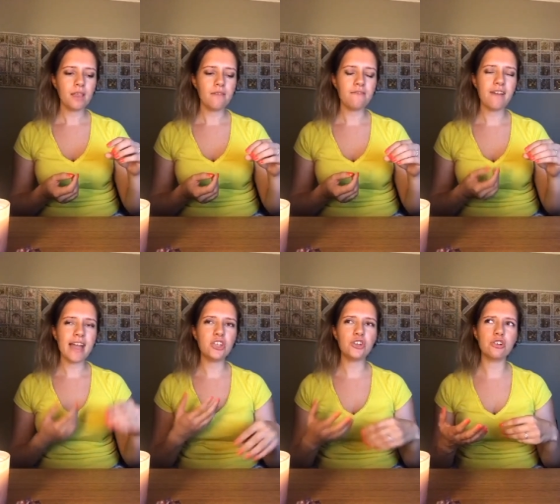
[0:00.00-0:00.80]

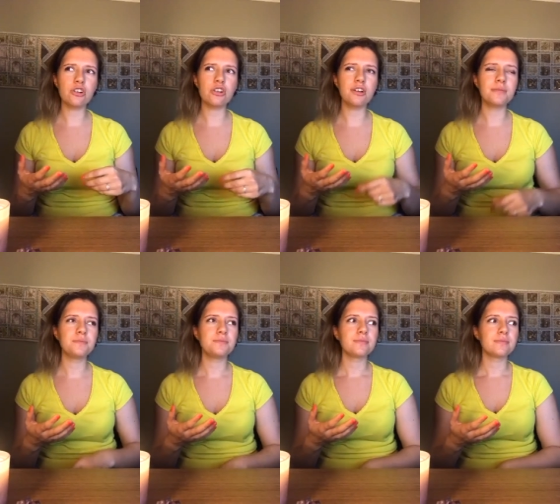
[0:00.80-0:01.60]
then you're
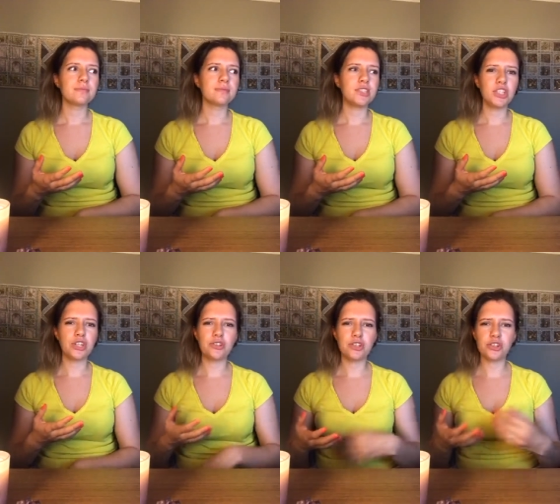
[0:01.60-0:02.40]
you know
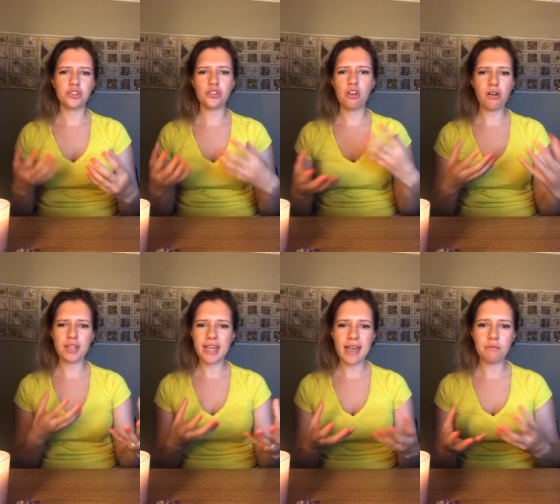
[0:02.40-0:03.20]
you're not going
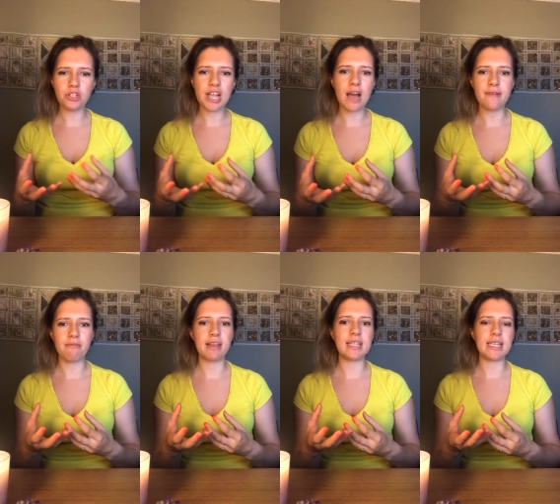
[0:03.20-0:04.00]
to get much out of that
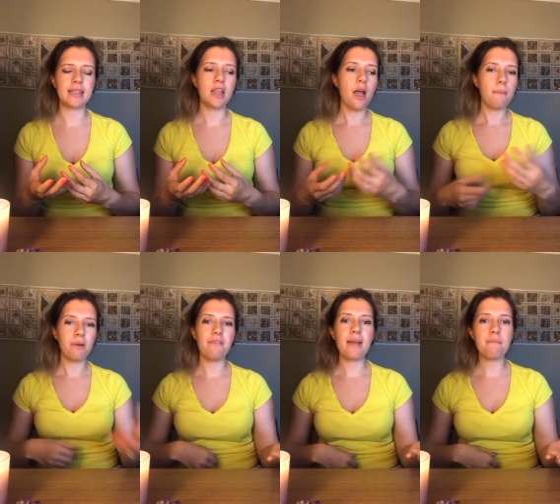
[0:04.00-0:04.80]
reading
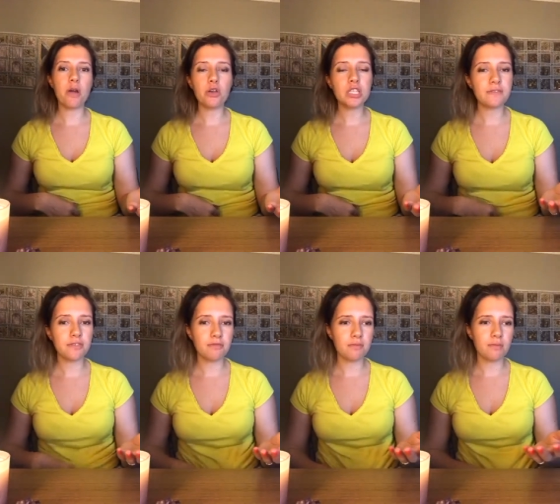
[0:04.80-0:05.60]
but then most of
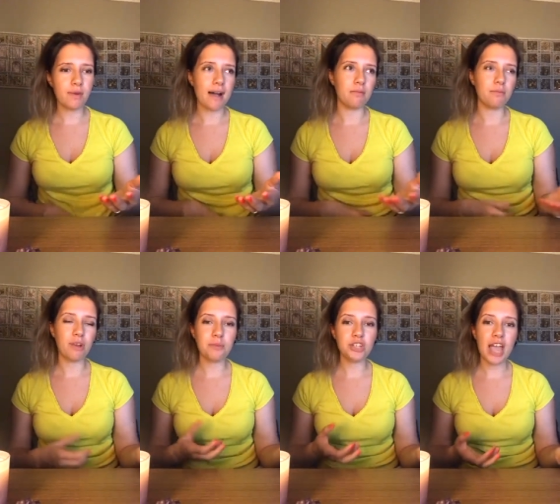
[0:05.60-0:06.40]
the well
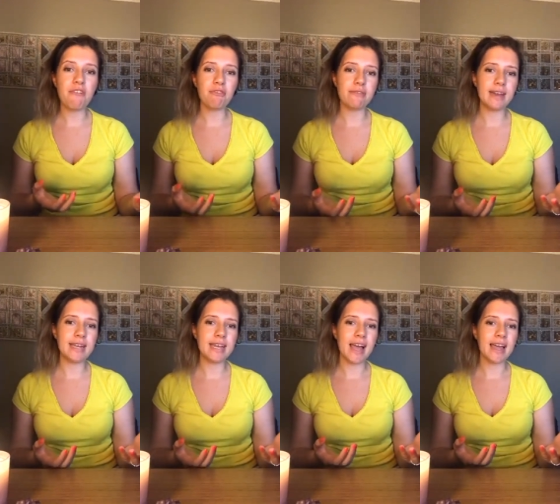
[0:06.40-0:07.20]
pretty much every
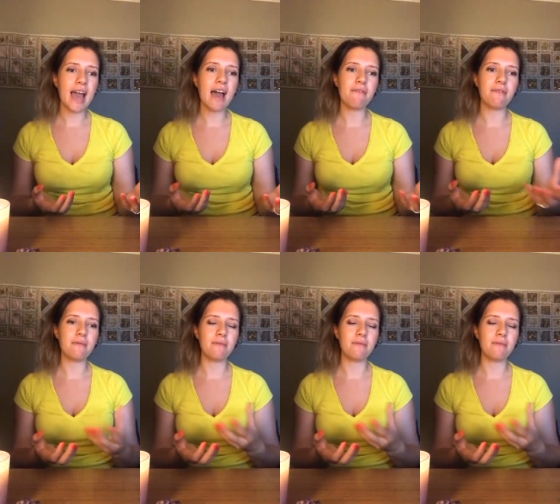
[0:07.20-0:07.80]
reading i have